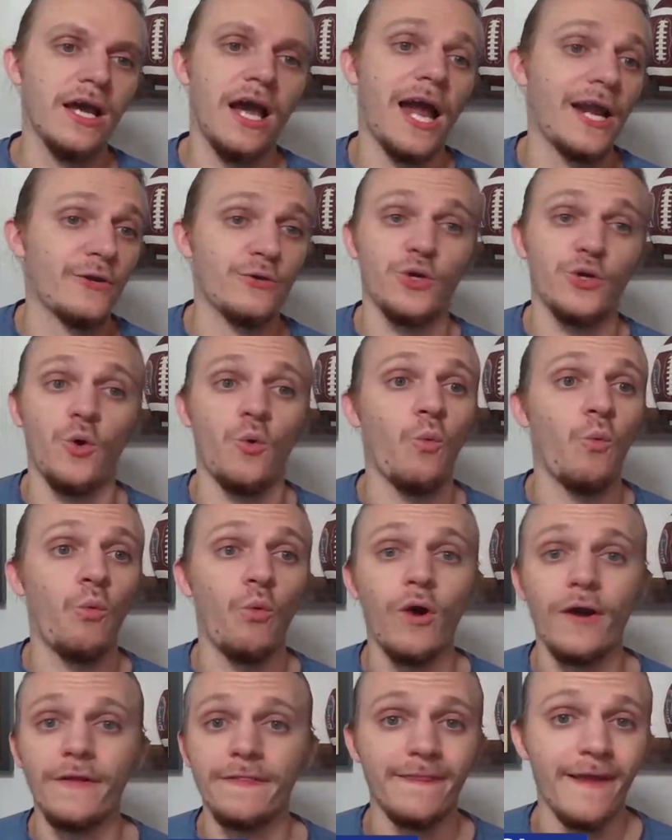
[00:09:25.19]
I don't know
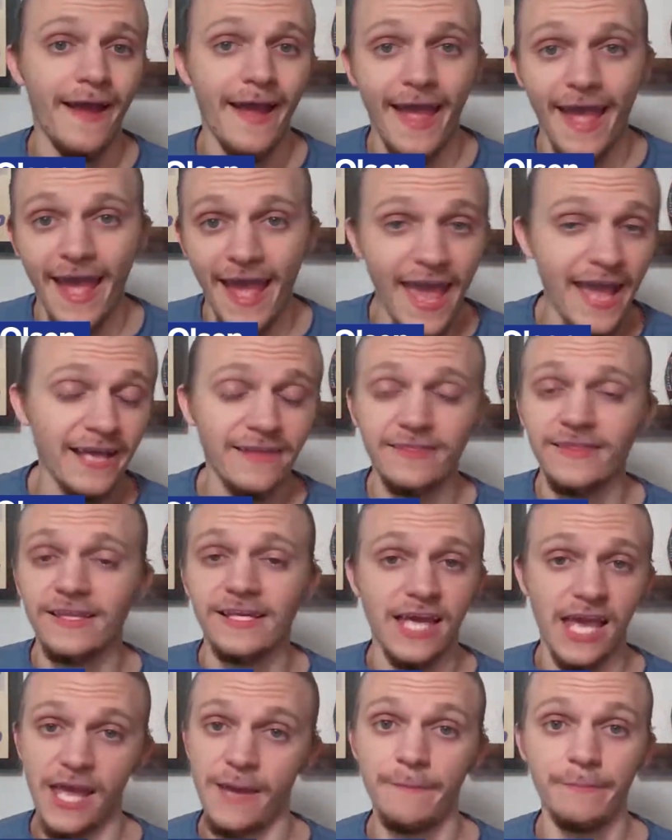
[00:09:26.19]
what the heck the
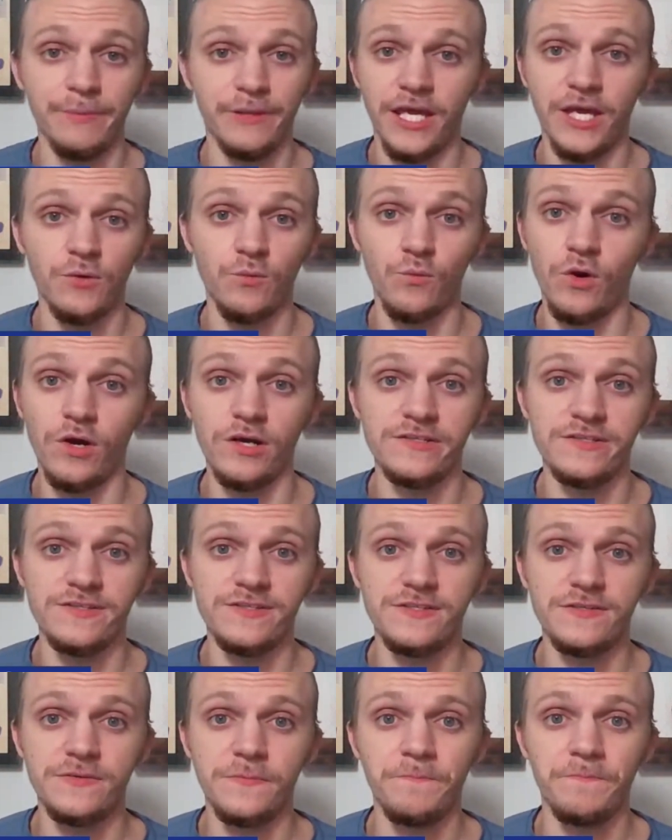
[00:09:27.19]
game plan
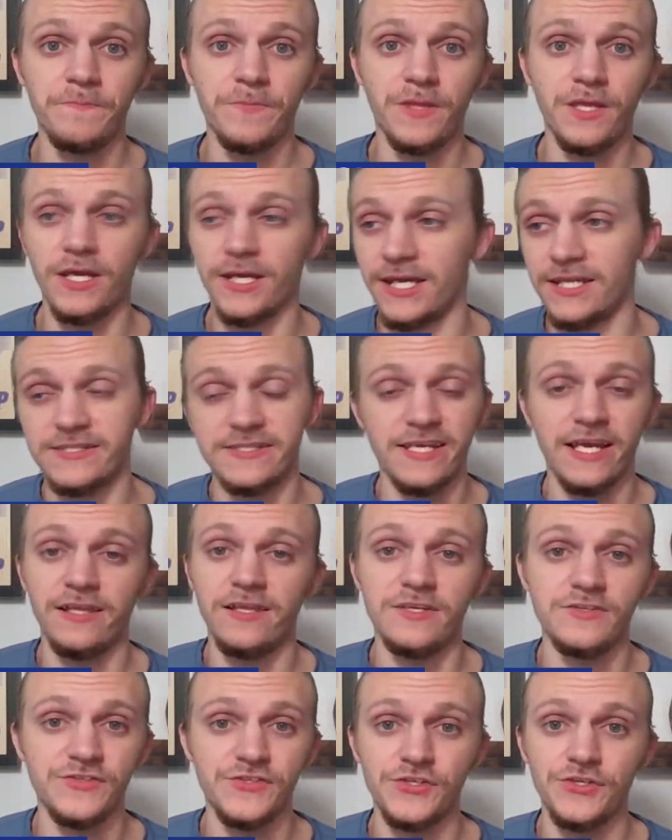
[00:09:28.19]
was against
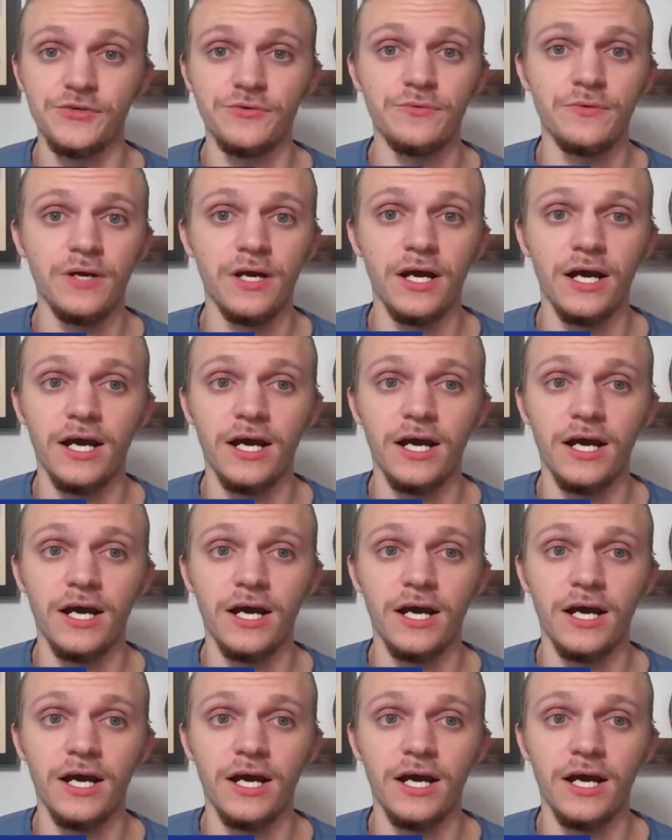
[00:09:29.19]
LSU.